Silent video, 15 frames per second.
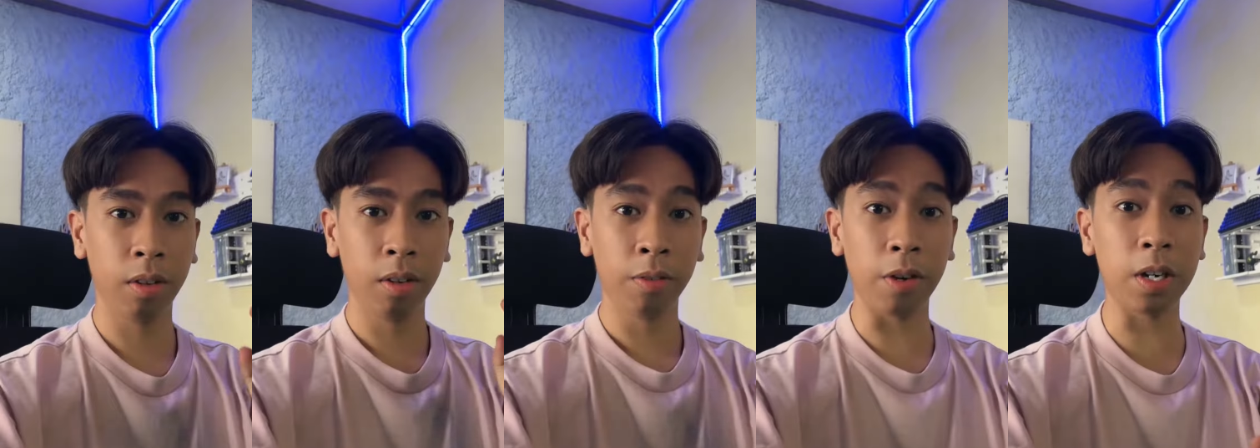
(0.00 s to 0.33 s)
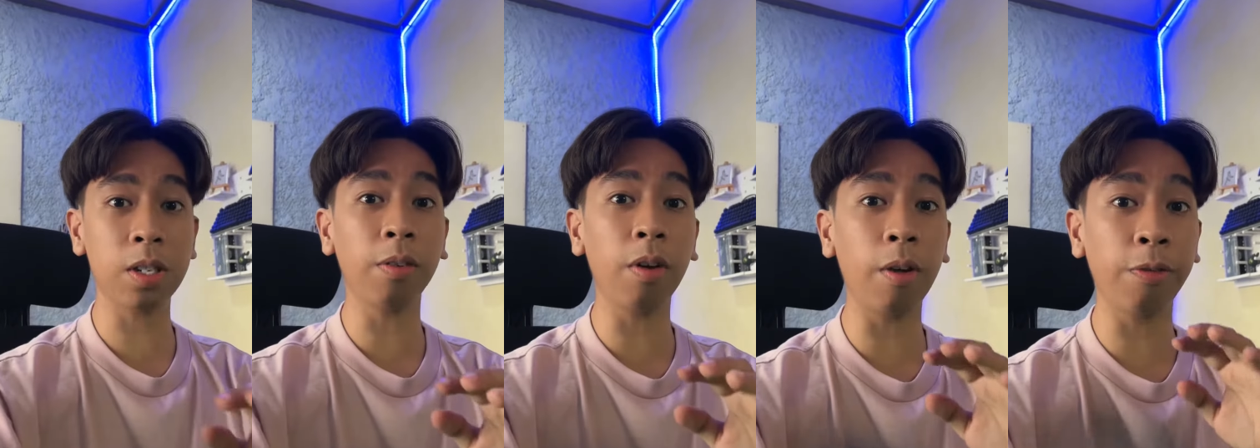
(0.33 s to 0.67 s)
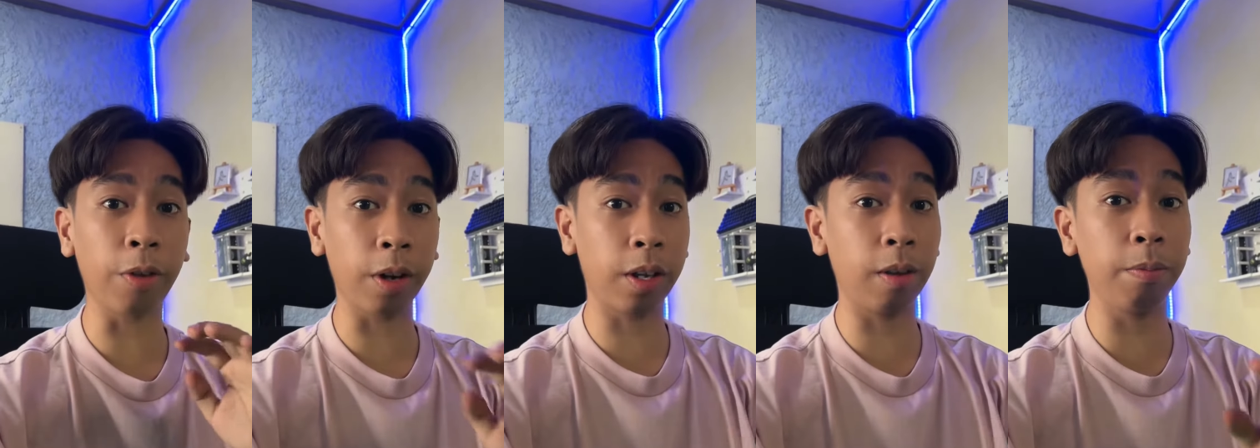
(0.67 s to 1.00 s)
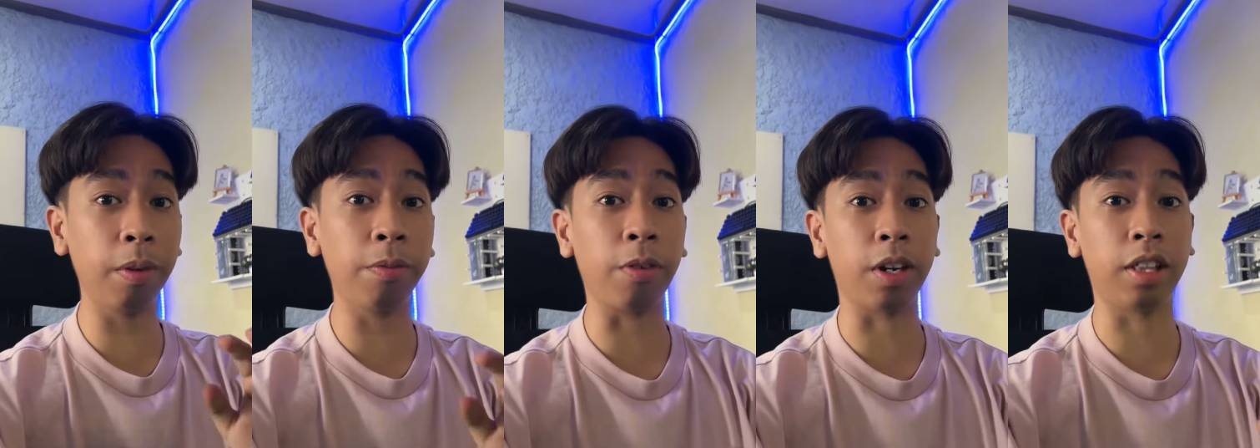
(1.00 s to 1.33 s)
first of all, forgive
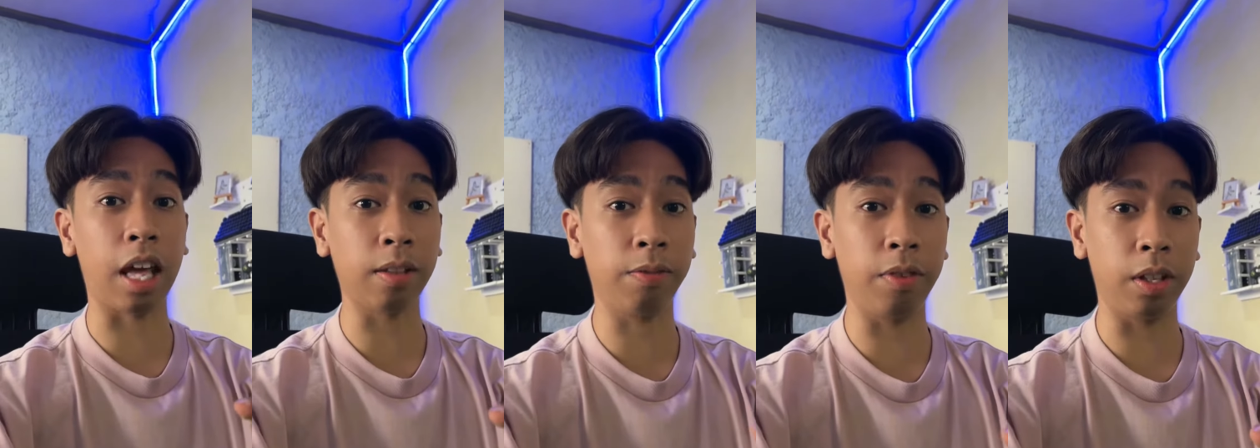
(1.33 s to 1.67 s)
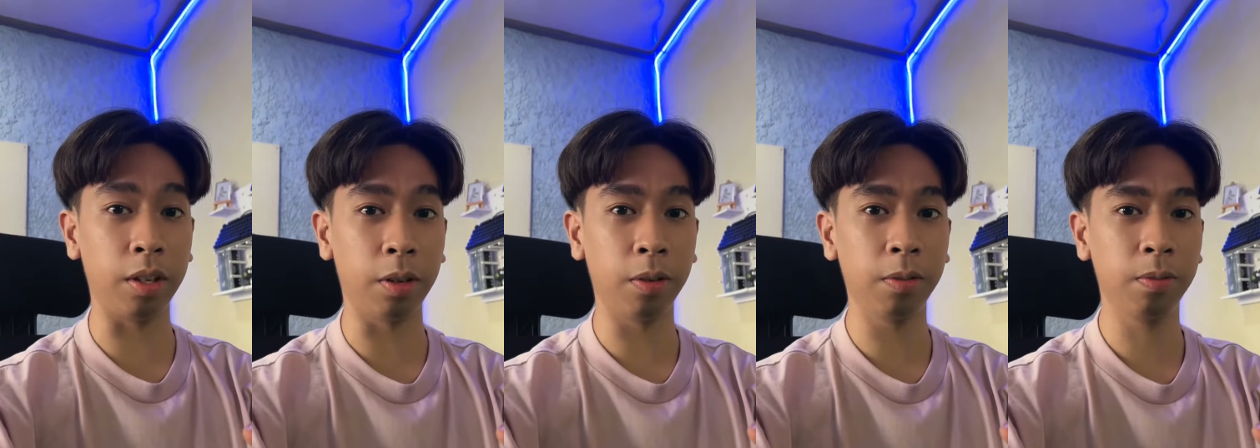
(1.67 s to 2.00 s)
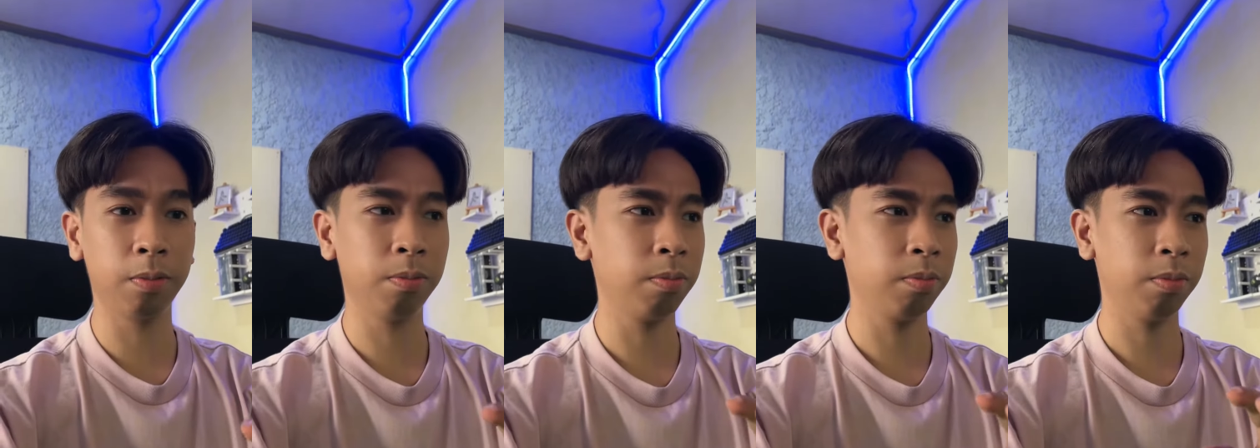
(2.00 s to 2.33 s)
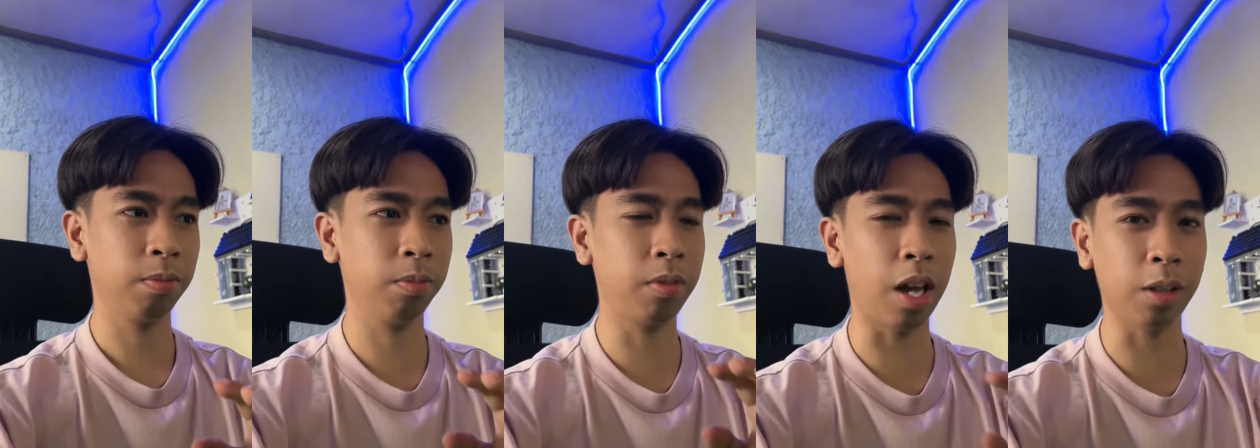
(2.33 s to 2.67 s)
me for that video.
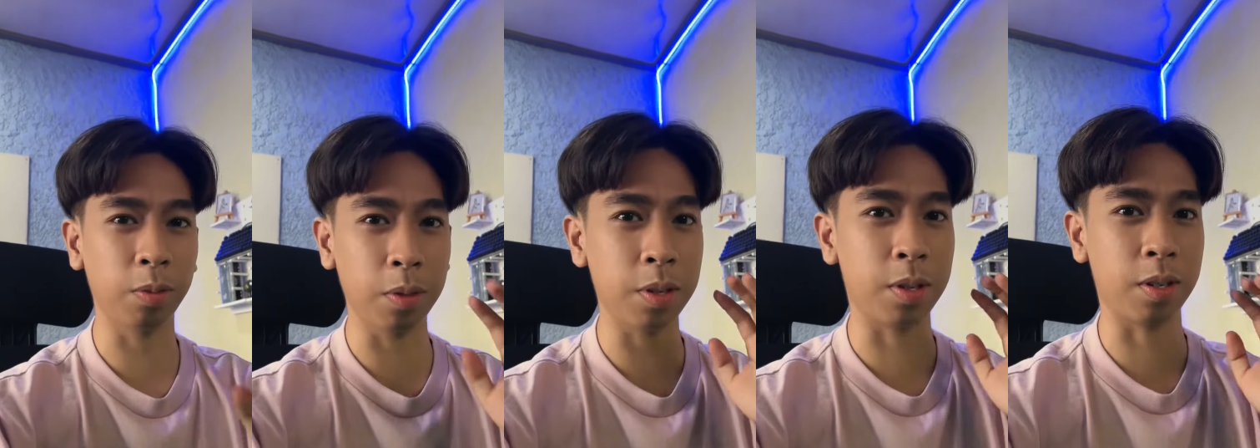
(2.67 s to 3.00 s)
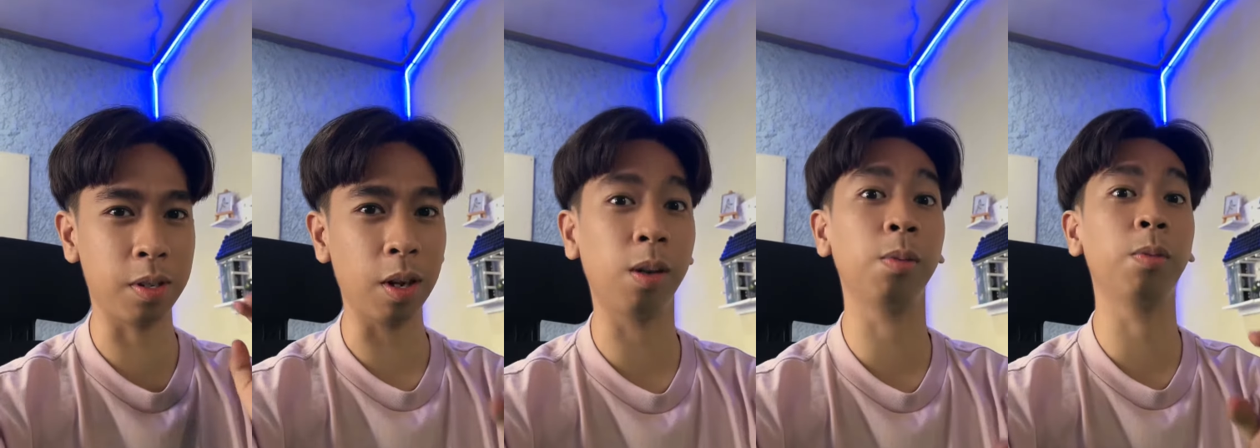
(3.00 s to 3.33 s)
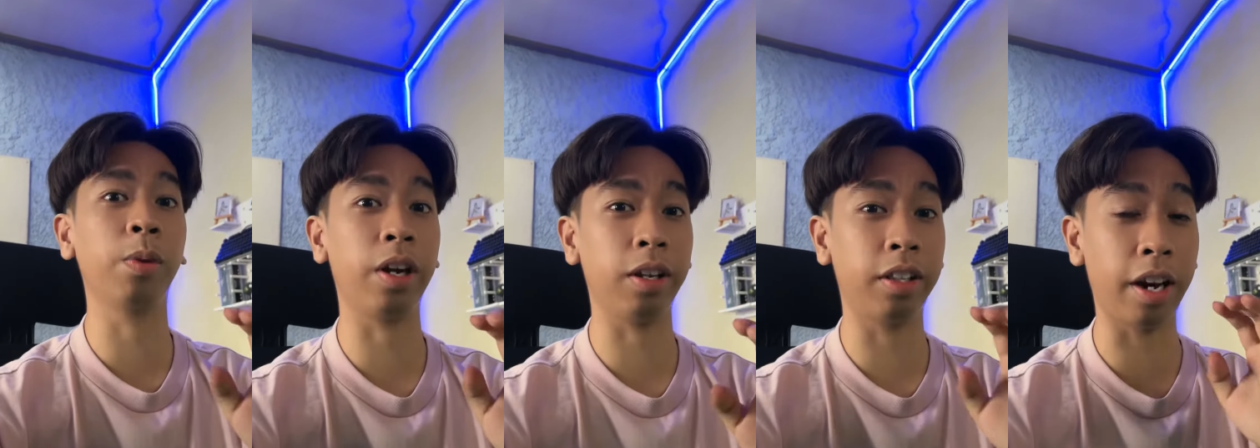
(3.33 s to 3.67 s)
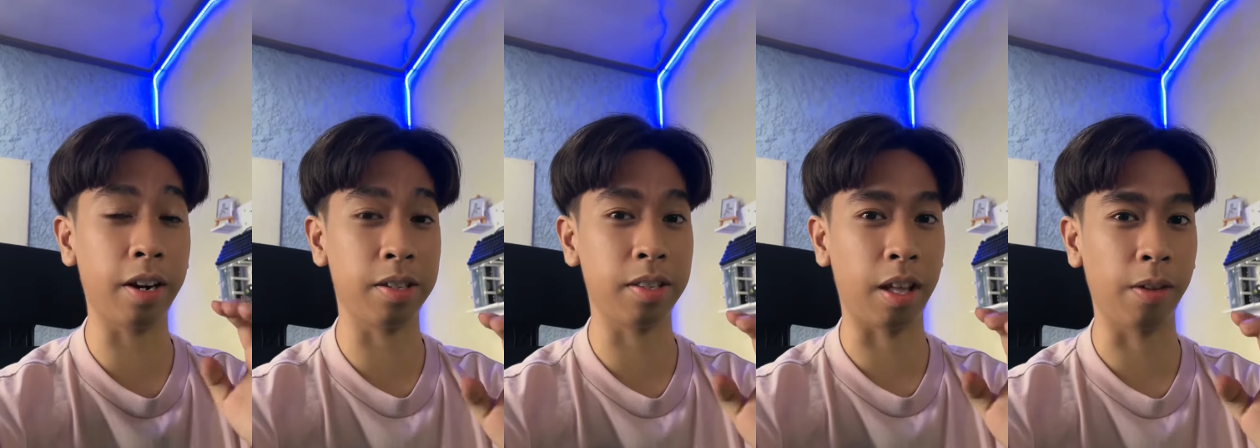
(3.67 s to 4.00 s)
That was some weird
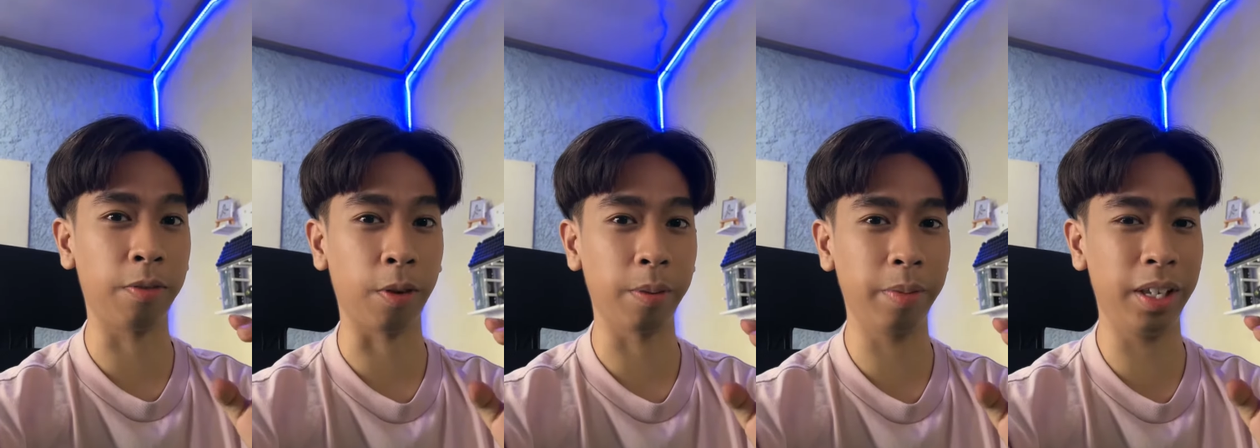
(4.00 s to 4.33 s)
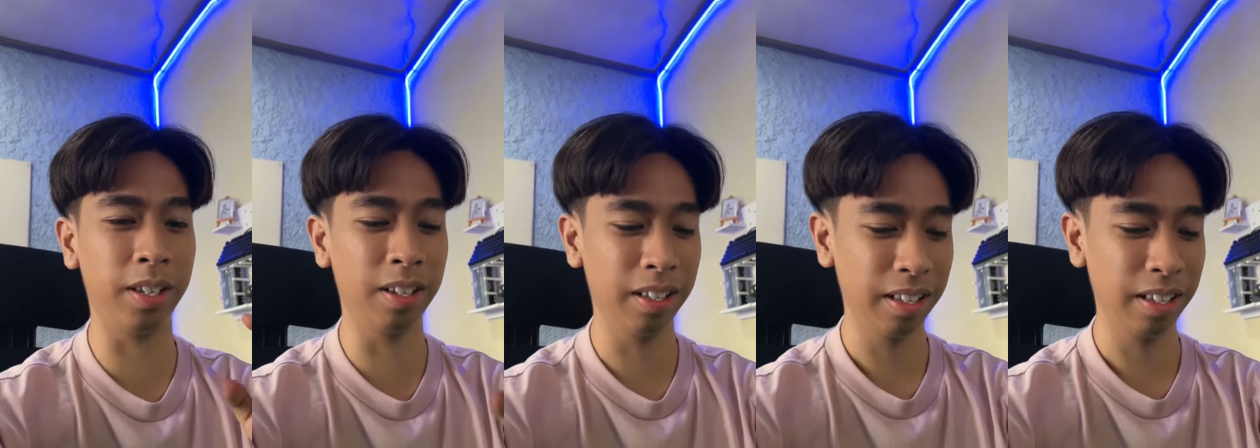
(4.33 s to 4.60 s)
hairstyle for me.